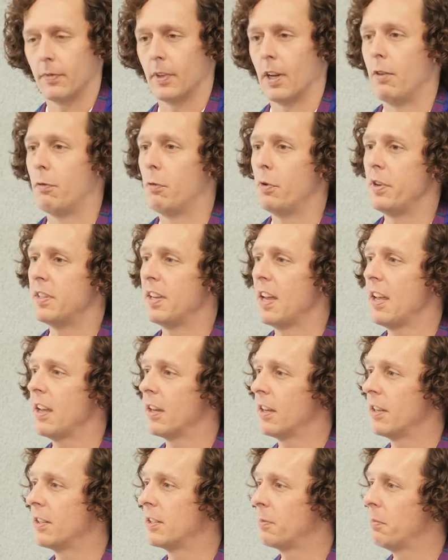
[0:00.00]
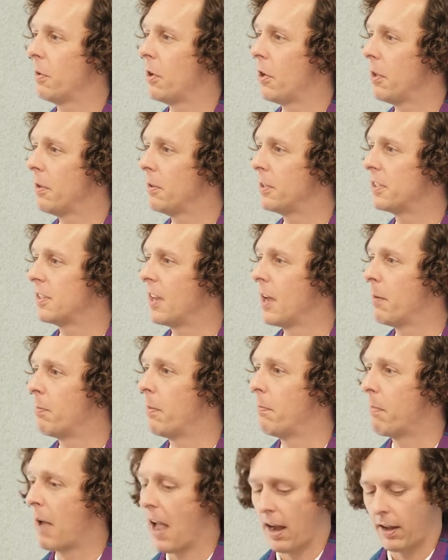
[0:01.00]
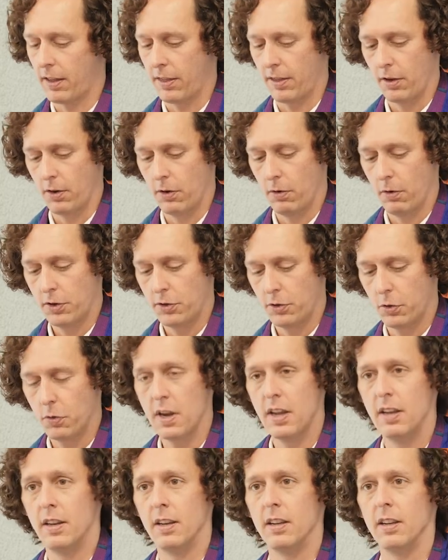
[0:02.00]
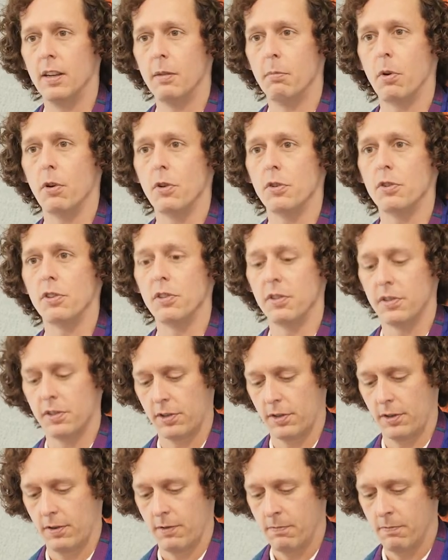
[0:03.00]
If we take a small step back, though, a trend emerges.